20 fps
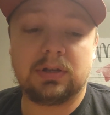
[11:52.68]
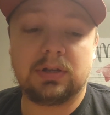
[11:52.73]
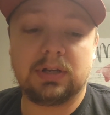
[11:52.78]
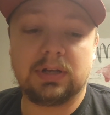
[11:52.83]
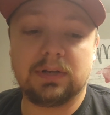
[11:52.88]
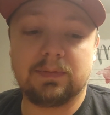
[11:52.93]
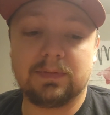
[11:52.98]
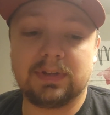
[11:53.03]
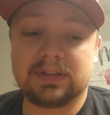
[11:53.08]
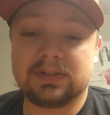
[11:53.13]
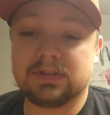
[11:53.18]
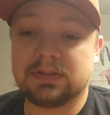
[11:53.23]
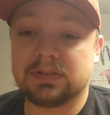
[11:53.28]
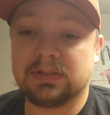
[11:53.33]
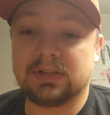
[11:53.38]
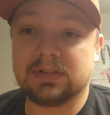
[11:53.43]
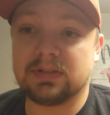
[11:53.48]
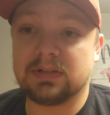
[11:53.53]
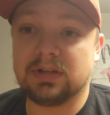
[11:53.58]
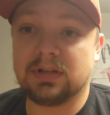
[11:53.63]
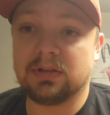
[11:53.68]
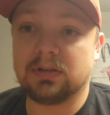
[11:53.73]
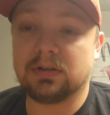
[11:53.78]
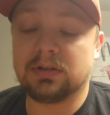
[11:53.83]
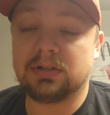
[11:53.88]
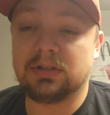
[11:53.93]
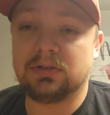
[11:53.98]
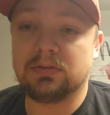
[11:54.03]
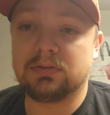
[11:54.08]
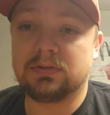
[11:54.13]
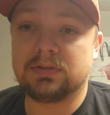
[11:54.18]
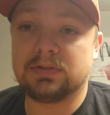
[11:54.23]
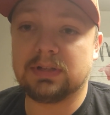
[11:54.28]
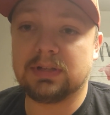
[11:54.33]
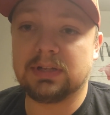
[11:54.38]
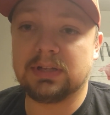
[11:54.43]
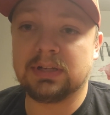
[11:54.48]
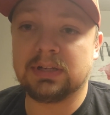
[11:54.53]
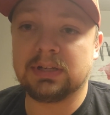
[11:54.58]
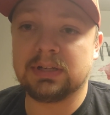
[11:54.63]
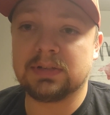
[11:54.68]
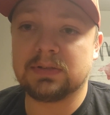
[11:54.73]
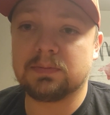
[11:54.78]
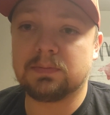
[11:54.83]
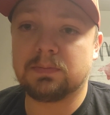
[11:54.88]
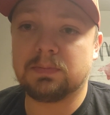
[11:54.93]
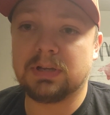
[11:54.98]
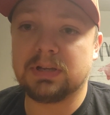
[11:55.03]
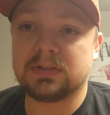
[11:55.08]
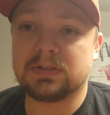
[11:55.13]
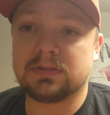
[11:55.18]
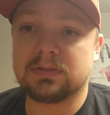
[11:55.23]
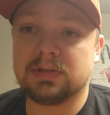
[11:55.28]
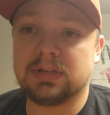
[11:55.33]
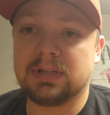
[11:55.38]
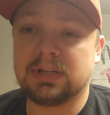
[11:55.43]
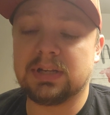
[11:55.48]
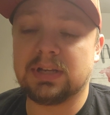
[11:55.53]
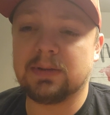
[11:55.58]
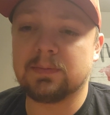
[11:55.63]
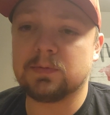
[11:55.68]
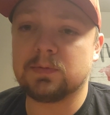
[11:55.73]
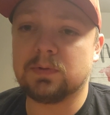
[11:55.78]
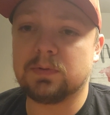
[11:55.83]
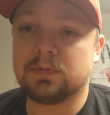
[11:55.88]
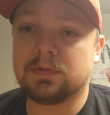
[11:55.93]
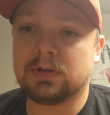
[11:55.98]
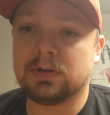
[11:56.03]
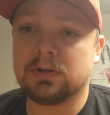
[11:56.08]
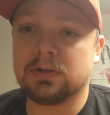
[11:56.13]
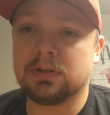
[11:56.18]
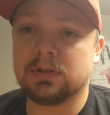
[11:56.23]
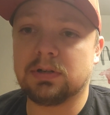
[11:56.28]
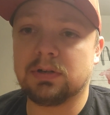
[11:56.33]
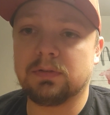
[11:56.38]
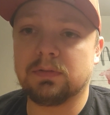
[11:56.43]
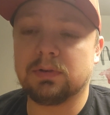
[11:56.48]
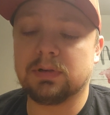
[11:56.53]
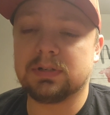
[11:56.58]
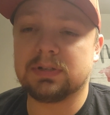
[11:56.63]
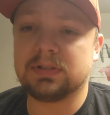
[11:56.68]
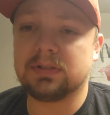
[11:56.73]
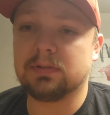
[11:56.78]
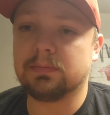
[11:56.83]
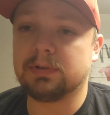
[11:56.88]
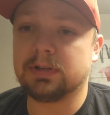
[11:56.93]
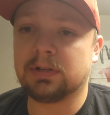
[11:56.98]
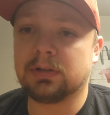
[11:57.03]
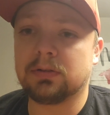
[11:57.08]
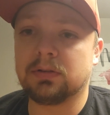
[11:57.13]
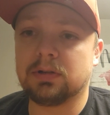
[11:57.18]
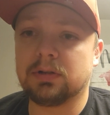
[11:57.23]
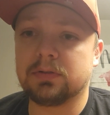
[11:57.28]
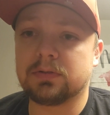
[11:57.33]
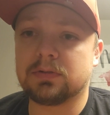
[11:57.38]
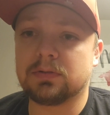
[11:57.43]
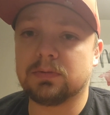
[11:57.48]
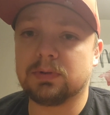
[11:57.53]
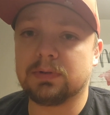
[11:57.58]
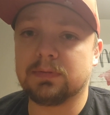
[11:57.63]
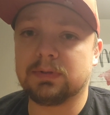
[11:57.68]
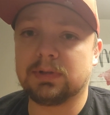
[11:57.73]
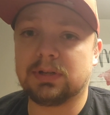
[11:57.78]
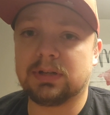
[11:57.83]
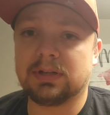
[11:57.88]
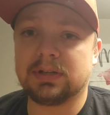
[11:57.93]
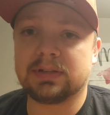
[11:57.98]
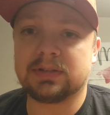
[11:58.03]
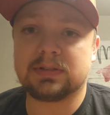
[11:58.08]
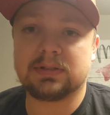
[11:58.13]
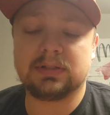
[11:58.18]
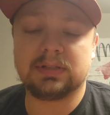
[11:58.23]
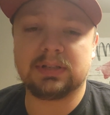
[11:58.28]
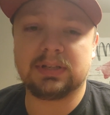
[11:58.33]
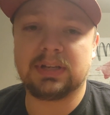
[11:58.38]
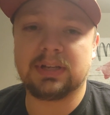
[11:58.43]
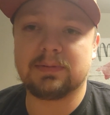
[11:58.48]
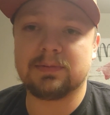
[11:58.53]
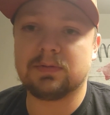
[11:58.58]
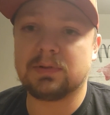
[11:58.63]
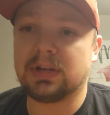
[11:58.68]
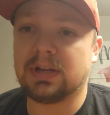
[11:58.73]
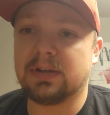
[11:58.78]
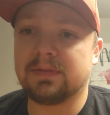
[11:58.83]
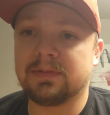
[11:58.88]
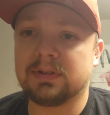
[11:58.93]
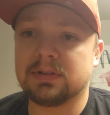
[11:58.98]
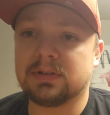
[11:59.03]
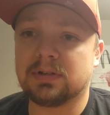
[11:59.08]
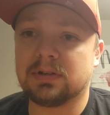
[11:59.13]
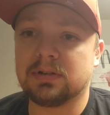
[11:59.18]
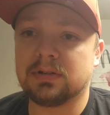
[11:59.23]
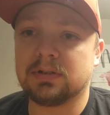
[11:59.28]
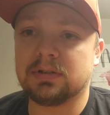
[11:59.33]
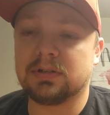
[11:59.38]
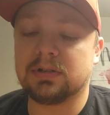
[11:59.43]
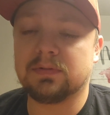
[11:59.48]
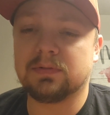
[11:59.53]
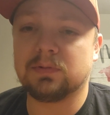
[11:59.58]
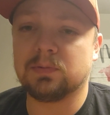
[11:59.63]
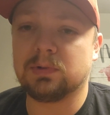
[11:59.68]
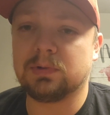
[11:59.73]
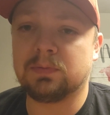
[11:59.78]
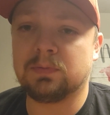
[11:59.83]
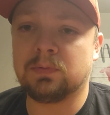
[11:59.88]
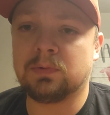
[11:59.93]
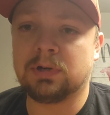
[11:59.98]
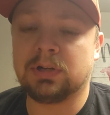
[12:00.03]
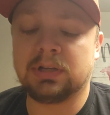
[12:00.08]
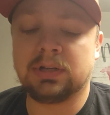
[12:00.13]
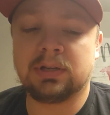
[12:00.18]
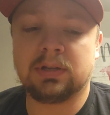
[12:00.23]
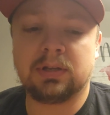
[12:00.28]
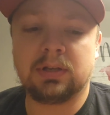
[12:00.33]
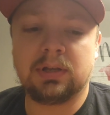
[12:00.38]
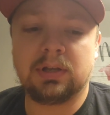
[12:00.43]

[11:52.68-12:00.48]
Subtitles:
That's another huge thing, is basically in games we've turned it over, it's either been close or we've lost. In games we haven't turned it over, we've won.